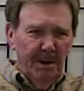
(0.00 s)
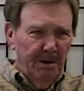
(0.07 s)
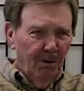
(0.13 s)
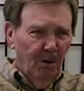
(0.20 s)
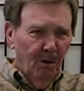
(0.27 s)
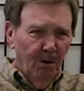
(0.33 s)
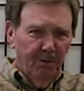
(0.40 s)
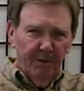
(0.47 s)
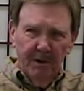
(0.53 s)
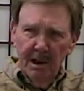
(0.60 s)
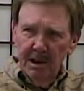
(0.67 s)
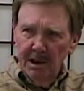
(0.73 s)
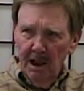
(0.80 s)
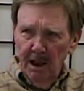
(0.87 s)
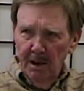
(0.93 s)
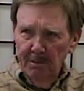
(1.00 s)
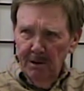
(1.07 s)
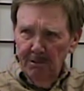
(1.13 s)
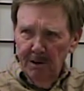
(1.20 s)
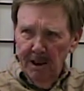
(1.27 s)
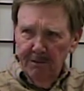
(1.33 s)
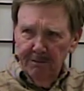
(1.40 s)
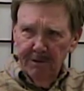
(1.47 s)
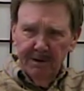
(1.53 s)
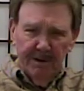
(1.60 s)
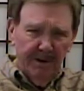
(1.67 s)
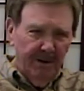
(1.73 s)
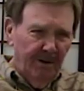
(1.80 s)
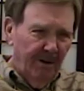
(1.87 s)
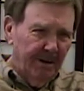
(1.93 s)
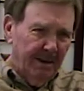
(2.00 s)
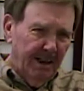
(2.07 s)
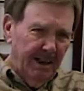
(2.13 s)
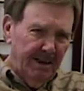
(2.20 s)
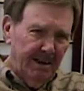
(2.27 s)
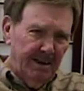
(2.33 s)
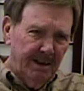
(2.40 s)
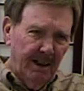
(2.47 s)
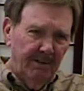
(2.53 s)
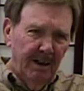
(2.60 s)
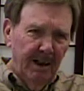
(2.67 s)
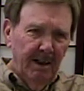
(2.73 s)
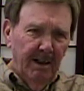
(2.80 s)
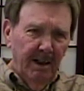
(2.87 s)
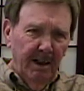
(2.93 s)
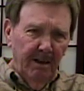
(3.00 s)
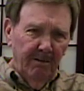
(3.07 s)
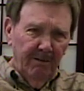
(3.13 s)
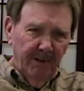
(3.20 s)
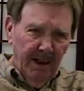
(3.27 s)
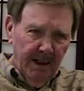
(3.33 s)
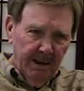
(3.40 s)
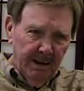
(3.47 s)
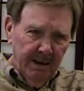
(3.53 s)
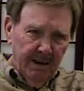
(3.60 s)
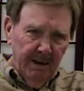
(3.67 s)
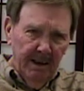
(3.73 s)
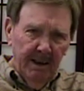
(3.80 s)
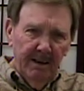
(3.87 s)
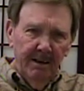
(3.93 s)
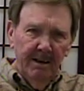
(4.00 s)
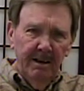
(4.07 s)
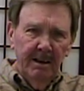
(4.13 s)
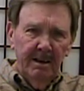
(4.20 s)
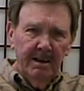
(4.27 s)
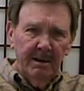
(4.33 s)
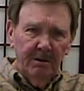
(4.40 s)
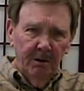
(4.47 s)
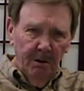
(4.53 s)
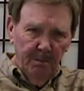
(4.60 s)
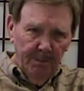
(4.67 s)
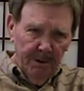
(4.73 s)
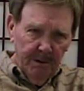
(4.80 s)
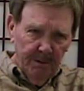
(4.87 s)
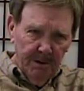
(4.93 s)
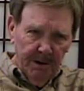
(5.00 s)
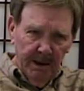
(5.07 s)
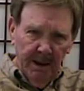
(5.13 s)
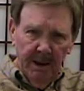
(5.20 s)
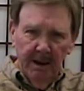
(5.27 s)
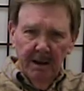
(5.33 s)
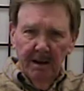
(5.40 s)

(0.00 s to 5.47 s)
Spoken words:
old French army rifles, all kinds of stuff. In fact, in this group there was a